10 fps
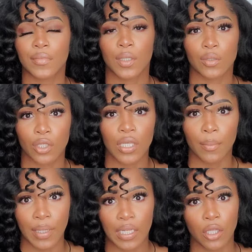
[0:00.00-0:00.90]
it was only a
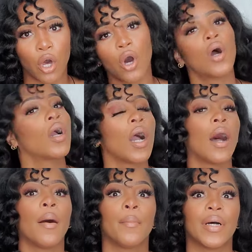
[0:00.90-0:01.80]
minute long
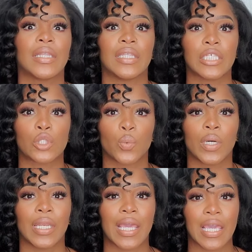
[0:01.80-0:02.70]
um but this
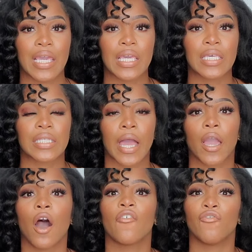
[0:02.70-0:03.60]
one is like
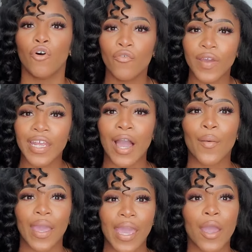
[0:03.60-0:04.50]
a full video
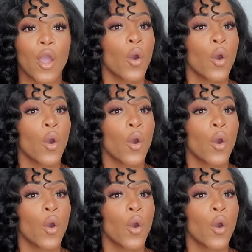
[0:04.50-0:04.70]
and